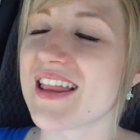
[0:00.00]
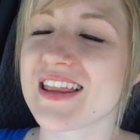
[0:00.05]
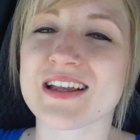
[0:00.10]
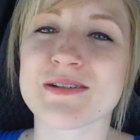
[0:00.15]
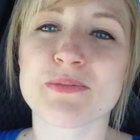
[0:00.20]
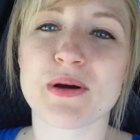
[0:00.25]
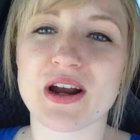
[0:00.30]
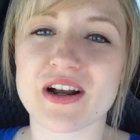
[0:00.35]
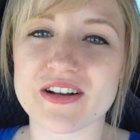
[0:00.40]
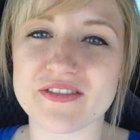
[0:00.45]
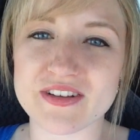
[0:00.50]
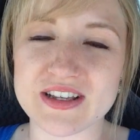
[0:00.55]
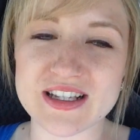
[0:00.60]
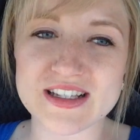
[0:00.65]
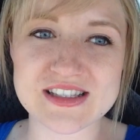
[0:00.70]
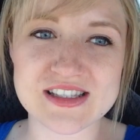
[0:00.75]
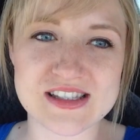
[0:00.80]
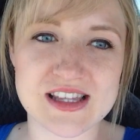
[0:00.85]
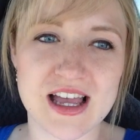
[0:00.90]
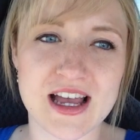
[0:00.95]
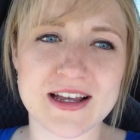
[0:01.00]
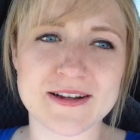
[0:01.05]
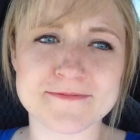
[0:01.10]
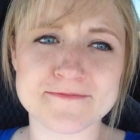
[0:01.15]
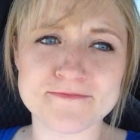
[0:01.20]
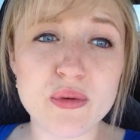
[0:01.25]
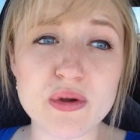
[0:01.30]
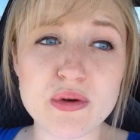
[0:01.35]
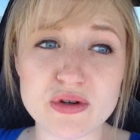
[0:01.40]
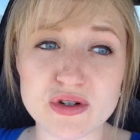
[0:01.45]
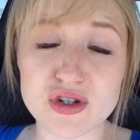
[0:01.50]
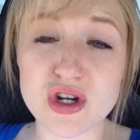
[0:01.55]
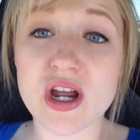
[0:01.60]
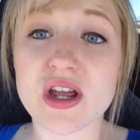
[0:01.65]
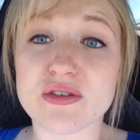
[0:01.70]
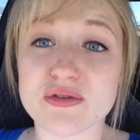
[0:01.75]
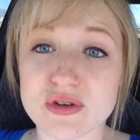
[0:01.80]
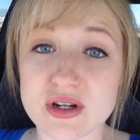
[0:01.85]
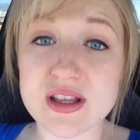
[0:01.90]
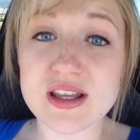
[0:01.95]
I think part of it is that we were
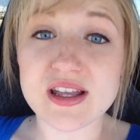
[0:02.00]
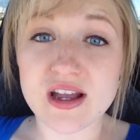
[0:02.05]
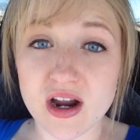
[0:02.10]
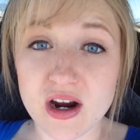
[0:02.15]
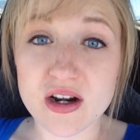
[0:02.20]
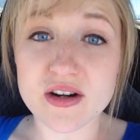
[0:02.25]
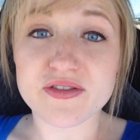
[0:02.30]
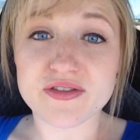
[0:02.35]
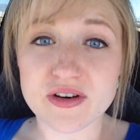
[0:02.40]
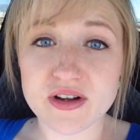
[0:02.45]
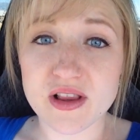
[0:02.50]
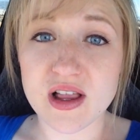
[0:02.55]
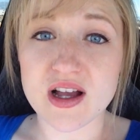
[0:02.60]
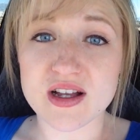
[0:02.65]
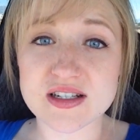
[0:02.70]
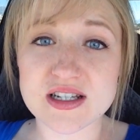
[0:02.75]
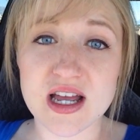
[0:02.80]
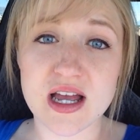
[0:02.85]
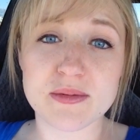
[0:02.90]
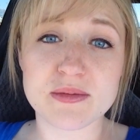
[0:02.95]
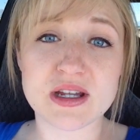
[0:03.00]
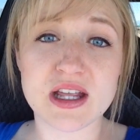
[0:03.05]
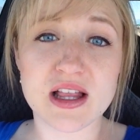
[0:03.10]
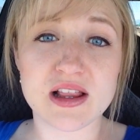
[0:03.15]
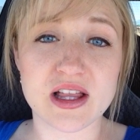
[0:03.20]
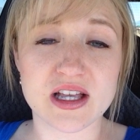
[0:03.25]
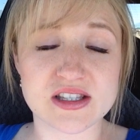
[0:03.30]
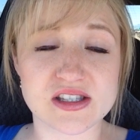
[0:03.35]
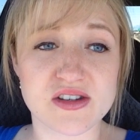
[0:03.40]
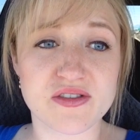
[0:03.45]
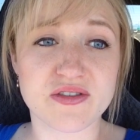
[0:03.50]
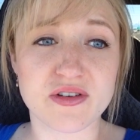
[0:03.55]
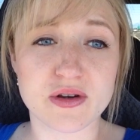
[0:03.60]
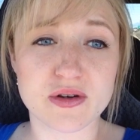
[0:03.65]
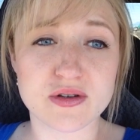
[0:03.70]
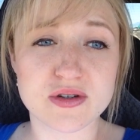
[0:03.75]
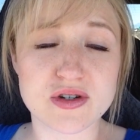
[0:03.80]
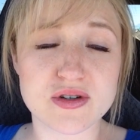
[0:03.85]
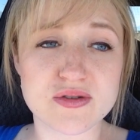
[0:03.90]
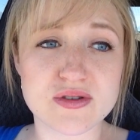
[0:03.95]
trying really hard for a long time to get lots of
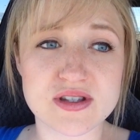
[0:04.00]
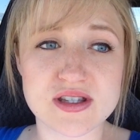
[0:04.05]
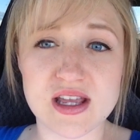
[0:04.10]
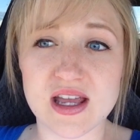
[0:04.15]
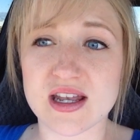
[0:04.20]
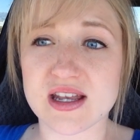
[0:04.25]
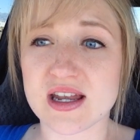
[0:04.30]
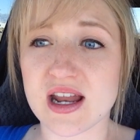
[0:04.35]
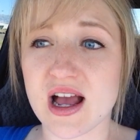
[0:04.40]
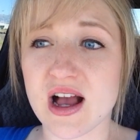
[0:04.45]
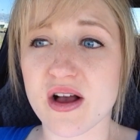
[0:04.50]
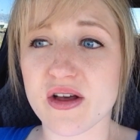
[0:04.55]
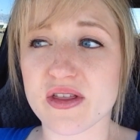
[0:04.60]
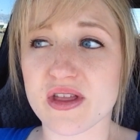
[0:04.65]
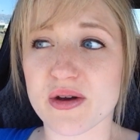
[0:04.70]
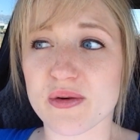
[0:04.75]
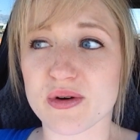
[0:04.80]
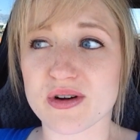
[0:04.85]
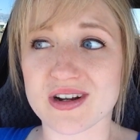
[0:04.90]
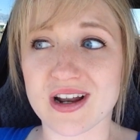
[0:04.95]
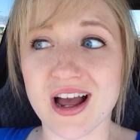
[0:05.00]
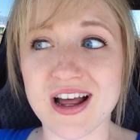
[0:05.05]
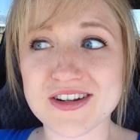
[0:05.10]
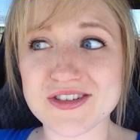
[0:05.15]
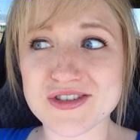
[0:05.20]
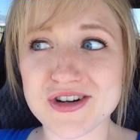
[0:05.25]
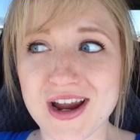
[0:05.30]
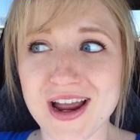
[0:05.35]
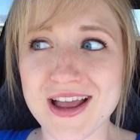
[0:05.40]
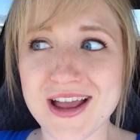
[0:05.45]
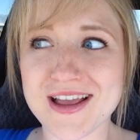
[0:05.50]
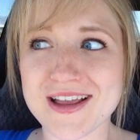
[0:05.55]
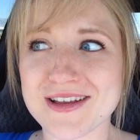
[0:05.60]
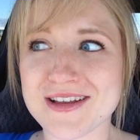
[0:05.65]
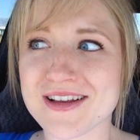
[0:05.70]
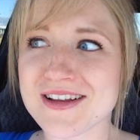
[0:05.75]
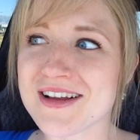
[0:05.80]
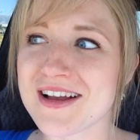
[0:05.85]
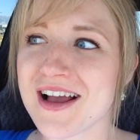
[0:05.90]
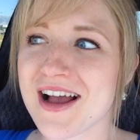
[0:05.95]
photo shoots, and now that we're not
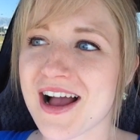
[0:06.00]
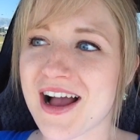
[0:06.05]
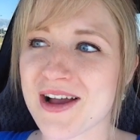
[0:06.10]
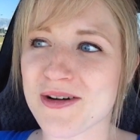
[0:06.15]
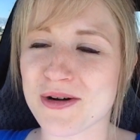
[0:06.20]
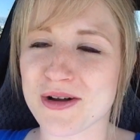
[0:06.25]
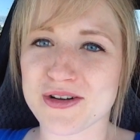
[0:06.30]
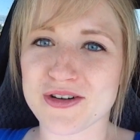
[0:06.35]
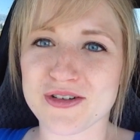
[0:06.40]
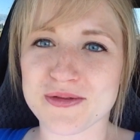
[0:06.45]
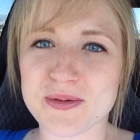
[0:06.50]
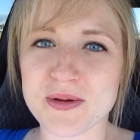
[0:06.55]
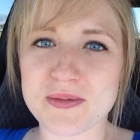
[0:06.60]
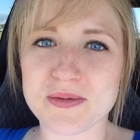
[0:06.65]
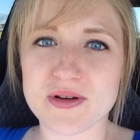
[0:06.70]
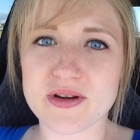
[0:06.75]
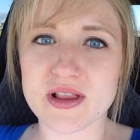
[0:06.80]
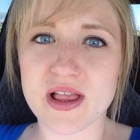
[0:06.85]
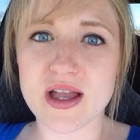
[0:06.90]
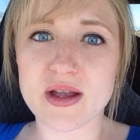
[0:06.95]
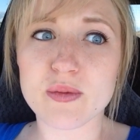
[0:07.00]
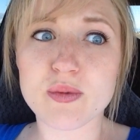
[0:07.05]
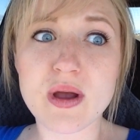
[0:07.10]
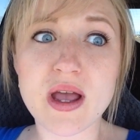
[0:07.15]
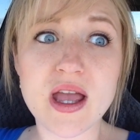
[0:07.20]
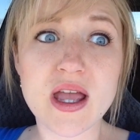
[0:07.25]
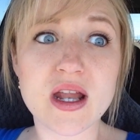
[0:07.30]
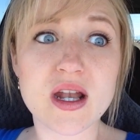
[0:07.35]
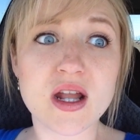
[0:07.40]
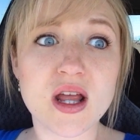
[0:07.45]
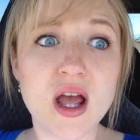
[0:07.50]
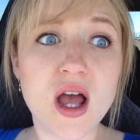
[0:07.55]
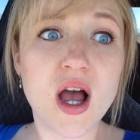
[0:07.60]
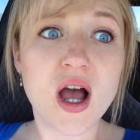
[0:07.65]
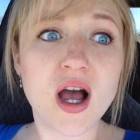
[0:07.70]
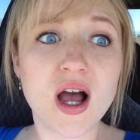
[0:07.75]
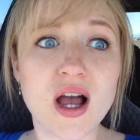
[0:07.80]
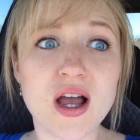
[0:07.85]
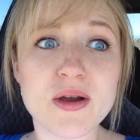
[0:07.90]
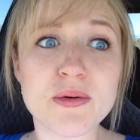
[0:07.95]
trying, I wonder if people are like, wait,
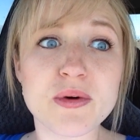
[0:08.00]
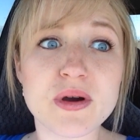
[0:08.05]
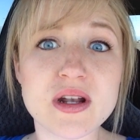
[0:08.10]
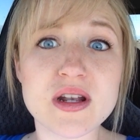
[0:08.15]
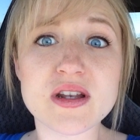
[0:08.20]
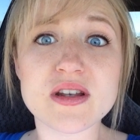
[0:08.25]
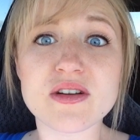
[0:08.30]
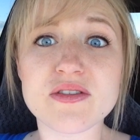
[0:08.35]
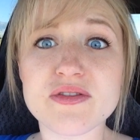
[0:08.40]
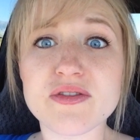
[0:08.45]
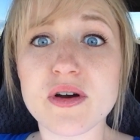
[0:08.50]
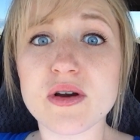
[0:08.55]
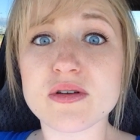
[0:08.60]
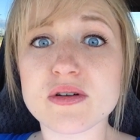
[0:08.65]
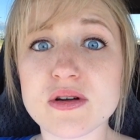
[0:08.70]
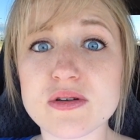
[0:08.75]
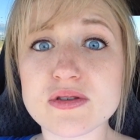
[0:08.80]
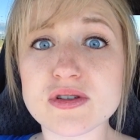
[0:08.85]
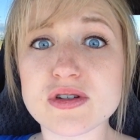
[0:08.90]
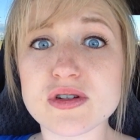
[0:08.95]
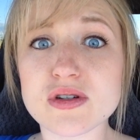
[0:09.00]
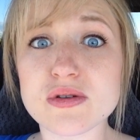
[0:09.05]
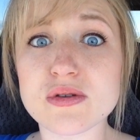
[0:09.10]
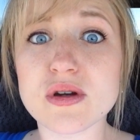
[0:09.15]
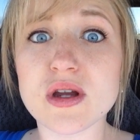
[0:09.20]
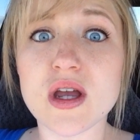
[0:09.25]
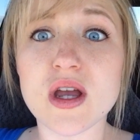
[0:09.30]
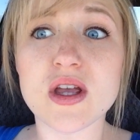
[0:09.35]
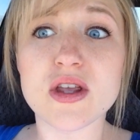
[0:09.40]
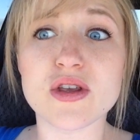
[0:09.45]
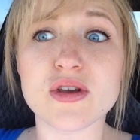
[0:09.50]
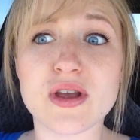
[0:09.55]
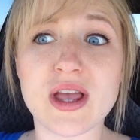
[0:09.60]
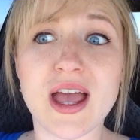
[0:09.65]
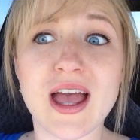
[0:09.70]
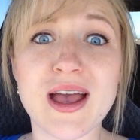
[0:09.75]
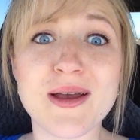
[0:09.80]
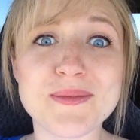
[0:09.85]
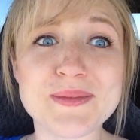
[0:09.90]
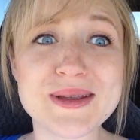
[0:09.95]
I wanted a photo shoot. You
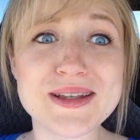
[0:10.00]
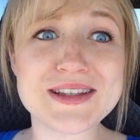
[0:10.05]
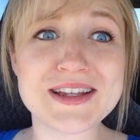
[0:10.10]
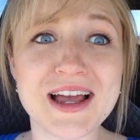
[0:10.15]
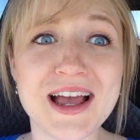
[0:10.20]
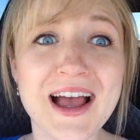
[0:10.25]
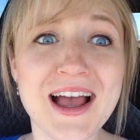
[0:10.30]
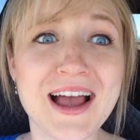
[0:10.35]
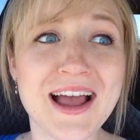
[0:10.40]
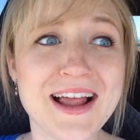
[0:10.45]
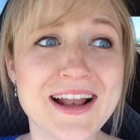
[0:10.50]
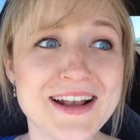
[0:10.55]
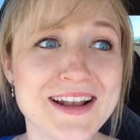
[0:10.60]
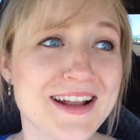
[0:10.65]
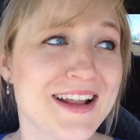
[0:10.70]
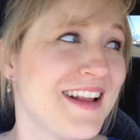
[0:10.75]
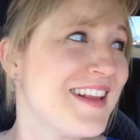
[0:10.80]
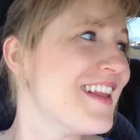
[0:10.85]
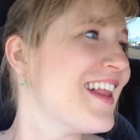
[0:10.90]
can't be done.